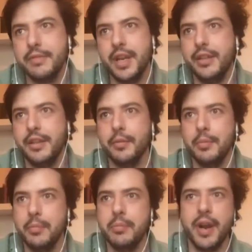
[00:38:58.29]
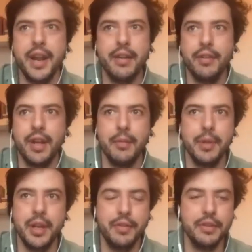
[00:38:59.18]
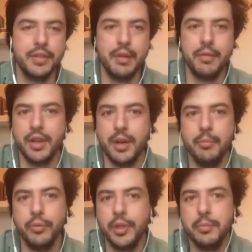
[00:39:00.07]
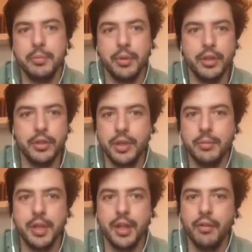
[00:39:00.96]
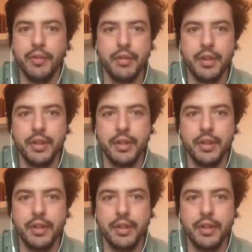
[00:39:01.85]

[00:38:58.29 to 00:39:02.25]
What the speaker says: related with be brave and believe in something and put the people into the middle of everything.